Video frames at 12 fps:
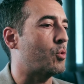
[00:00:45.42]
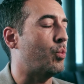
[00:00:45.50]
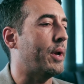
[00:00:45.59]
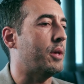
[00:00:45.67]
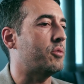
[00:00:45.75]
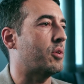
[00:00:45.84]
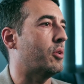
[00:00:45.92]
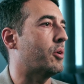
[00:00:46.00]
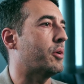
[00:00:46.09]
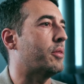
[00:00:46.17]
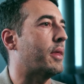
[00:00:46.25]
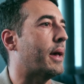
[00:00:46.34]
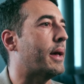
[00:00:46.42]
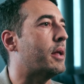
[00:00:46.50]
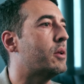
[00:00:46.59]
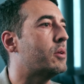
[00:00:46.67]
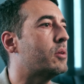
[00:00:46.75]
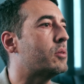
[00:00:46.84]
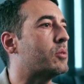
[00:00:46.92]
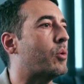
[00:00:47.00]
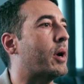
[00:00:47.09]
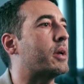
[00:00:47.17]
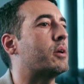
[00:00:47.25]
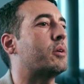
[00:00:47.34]
ways to learn that
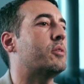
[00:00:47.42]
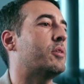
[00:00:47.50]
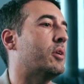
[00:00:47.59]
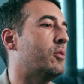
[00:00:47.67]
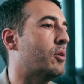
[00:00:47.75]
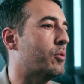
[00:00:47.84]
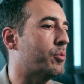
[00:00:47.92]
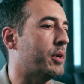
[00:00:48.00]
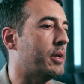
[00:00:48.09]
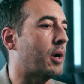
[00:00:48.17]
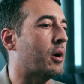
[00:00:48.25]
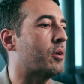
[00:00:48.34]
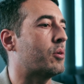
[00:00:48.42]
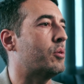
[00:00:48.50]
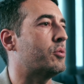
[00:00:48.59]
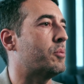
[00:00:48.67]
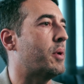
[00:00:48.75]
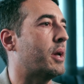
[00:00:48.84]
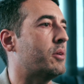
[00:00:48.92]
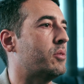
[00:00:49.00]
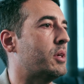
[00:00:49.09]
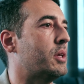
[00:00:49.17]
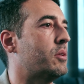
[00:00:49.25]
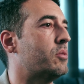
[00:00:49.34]
so I can continue to read articles and
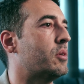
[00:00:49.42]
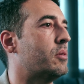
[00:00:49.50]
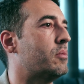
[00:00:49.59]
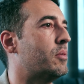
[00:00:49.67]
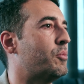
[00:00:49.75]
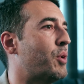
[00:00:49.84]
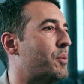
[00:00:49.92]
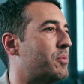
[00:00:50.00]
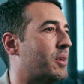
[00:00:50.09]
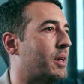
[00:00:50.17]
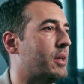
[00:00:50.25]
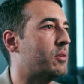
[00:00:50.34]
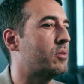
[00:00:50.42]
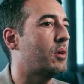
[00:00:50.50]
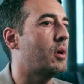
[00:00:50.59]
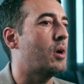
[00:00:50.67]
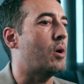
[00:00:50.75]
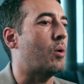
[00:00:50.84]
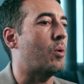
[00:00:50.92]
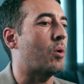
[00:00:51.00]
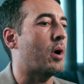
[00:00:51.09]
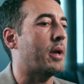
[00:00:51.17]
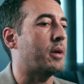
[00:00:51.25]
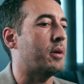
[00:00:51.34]
magazines and websites,
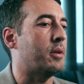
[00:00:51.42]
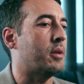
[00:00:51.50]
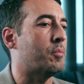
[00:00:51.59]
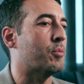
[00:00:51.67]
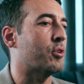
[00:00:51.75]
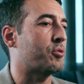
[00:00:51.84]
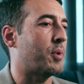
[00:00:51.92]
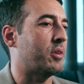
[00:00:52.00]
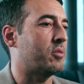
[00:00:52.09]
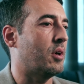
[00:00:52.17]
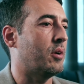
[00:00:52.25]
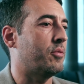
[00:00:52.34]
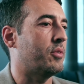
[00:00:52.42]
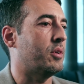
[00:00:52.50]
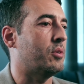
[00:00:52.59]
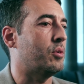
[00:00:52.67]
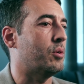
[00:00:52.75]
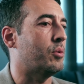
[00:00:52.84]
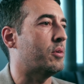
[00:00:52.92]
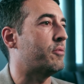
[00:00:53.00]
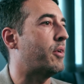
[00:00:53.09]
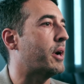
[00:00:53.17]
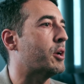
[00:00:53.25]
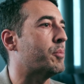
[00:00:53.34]
or I could immerse myself into an
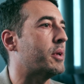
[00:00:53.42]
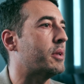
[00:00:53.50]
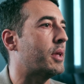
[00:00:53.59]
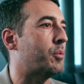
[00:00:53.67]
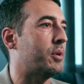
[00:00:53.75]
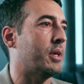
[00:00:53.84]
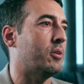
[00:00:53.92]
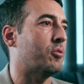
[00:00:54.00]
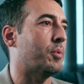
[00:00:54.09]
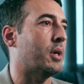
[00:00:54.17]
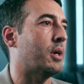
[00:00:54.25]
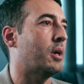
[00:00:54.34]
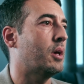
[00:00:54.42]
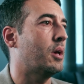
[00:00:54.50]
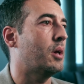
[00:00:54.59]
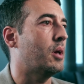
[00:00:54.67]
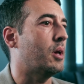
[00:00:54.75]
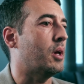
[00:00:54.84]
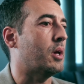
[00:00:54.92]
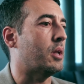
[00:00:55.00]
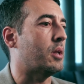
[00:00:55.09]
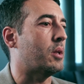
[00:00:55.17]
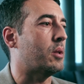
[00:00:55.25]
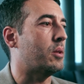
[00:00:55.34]
environment that would teach me.
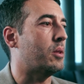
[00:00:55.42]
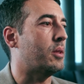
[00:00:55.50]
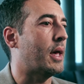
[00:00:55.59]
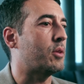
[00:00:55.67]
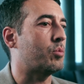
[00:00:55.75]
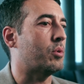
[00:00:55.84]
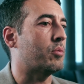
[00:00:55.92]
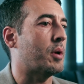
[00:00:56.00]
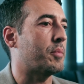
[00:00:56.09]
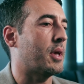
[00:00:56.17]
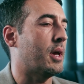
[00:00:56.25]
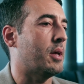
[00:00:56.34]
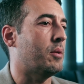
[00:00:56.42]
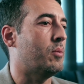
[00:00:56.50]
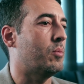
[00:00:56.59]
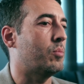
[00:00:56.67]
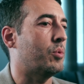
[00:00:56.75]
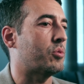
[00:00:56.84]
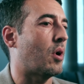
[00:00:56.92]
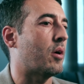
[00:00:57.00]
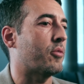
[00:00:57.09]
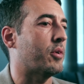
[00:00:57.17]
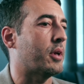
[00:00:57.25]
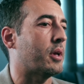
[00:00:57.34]
And that's what RMCAD was
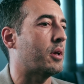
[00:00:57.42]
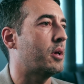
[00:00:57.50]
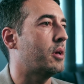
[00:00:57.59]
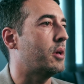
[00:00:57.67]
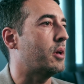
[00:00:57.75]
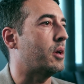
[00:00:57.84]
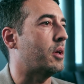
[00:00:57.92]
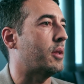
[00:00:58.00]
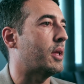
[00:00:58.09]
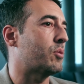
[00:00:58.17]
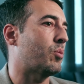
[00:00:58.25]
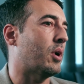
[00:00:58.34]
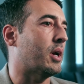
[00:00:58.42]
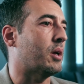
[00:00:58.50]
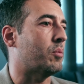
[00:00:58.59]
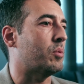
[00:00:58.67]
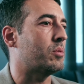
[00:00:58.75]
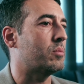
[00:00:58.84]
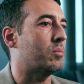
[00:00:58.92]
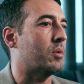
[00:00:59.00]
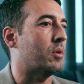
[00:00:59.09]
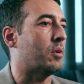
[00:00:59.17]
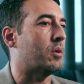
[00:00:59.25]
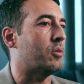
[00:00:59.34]
offering and that's why I was
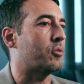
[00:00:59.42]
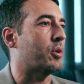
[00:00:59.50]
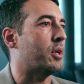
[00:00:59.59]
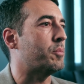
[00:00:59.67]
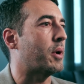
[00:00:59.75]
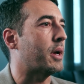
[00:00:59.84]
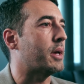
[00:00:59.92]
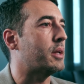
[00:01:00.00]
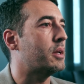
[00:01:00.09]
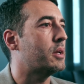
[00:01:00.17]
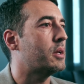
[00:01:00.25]
intrigued by it.